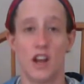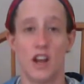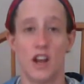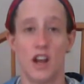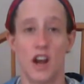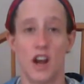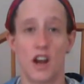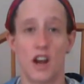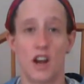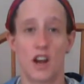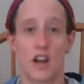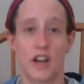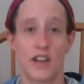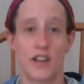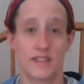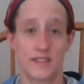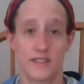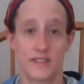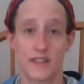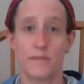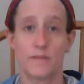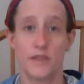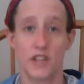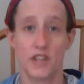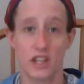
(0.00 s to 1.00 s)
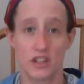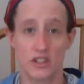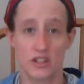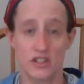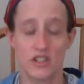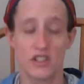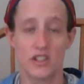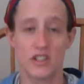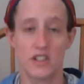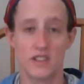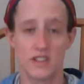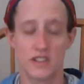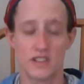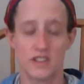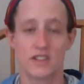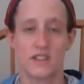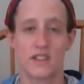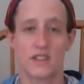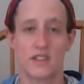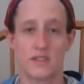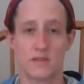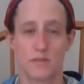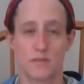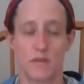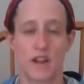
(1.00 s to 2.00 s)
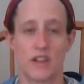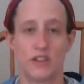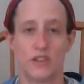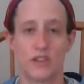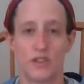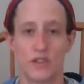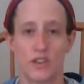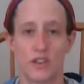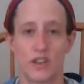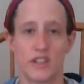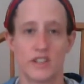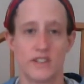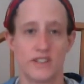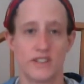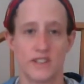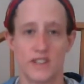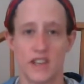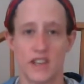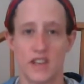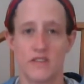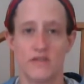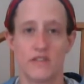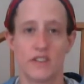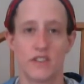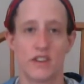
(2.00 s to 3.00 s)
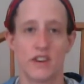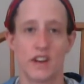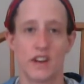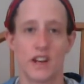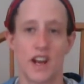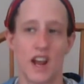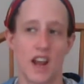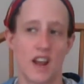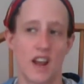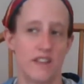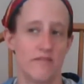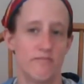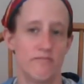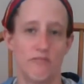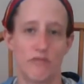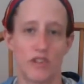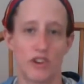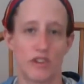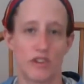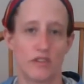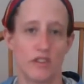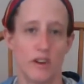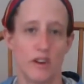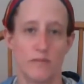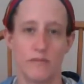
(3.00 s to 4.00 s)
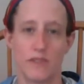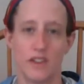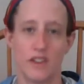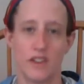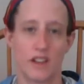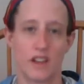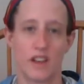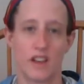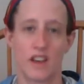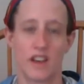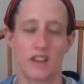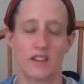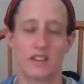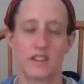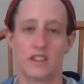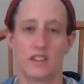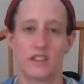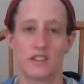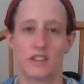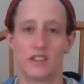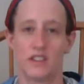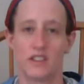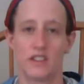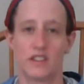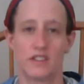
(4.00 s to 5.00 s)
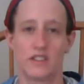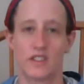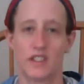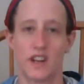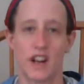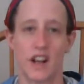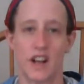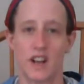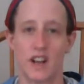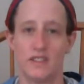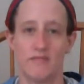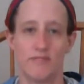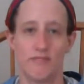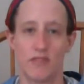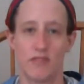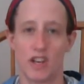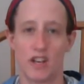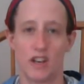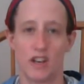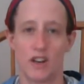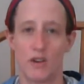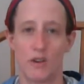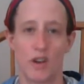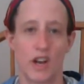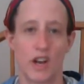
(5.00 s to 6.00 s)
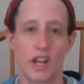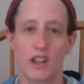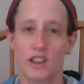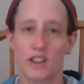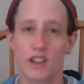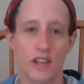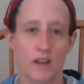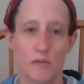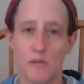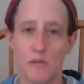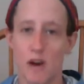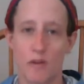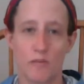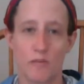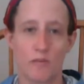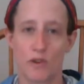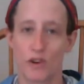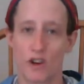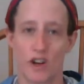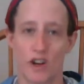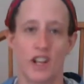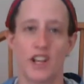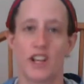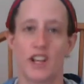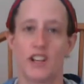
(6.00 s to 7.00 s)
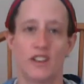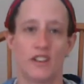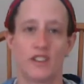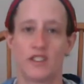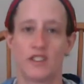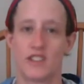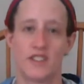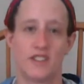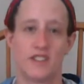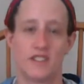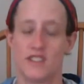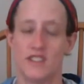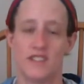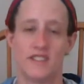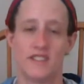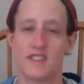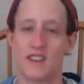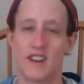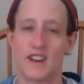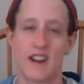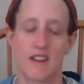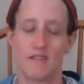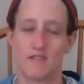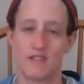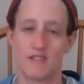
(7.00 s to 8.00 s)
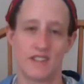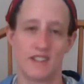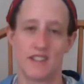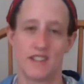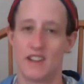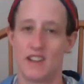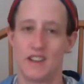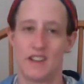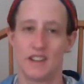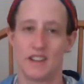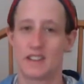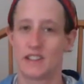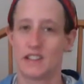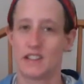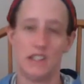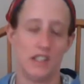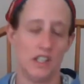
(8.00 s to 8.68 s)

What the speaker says: accepting Jesus as my Lord and Savior. And I grew up in the Catholic Church, and I didn't know anything about born-again Christians, and I was like,